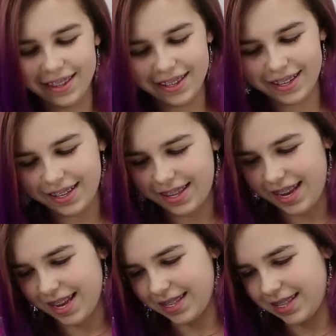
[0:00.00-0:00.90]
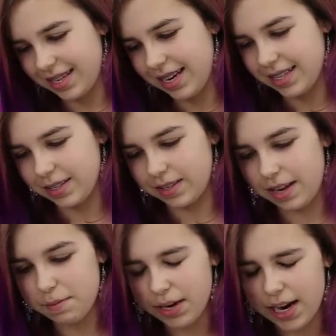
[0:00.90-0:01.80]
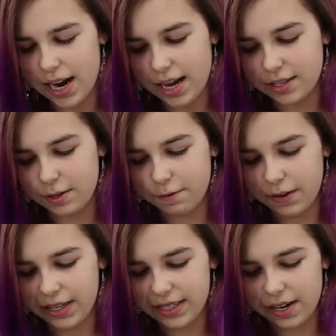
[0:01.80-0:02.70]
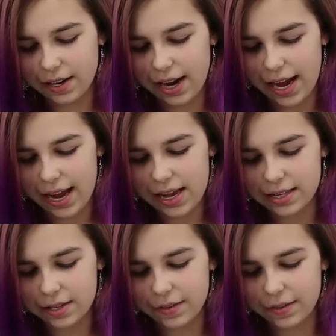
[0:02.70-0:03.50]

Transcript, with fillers: Look at this. So see, we got two Fairy Tail guys